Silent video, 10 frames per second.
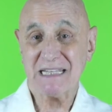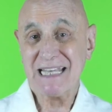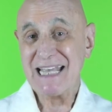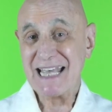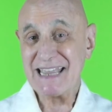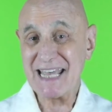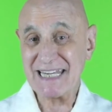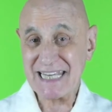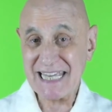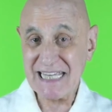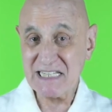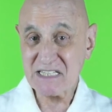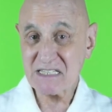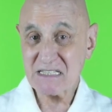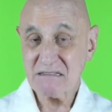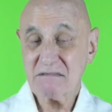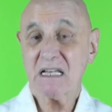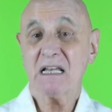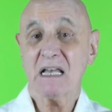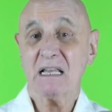that is
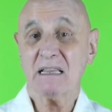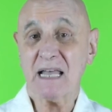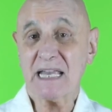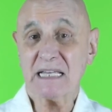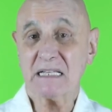like